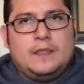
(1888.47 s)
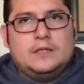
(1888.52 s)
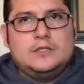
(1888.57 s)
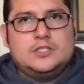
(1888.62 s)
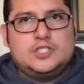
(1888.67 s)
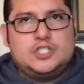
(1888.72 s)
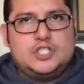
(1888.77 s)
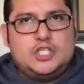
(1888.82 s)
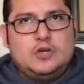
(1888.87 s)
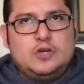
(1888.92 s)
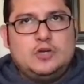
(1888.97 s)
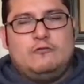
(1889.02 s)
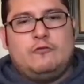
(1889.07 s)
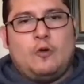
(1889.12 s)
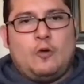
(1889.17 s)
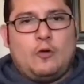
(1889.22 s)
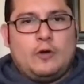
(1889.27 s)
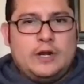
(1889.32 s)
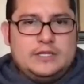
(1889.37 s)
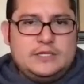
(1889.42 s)
She'll
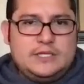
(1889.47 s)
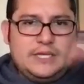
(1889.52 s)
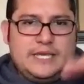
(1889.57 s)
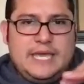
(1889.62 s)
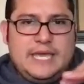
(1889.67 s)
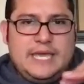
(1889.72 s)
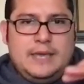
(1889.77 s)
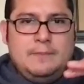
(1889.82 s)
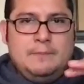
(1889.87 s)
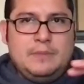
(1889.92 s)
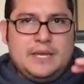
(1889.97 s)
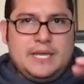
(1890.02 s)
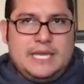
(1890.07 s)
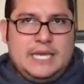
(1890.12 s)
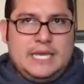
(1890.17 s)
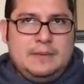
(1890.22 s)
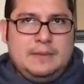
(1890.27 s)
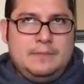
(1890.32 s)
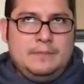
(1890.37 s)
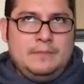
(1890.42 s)
forward it to Kim, but
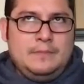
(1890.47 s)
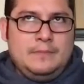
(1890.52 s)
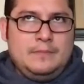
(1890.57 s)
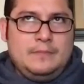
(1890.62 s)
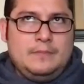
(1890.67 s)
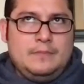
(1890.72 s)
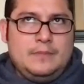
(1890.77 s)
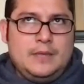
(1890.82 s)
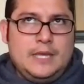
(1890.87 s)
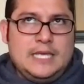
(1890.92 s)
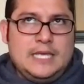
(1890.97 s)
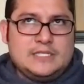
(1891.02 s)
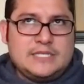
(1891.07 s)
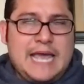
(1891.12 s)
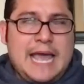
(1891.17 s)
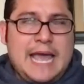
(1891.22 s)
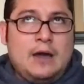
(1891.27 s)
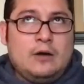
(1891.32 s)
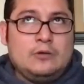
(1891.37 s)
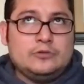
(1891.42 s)
Kim is
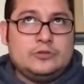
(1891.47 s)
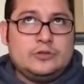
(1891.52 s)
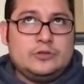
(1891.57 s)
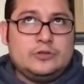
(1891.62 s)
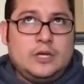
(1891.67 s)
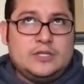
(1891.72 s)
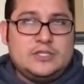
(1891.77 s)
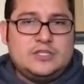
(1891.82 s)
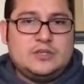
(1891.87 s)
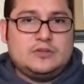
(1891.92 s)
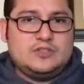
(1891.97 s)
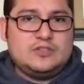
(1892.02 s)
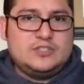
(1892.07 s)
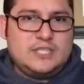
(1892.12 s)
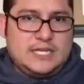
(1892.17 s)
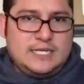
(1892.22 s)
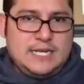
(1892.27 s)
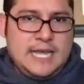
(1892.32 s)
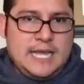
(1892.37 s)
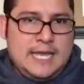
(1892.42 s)
out until
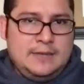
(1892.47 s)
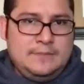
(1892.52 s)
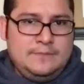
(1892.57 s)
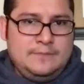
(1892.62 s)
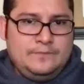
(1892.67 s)
Sunday.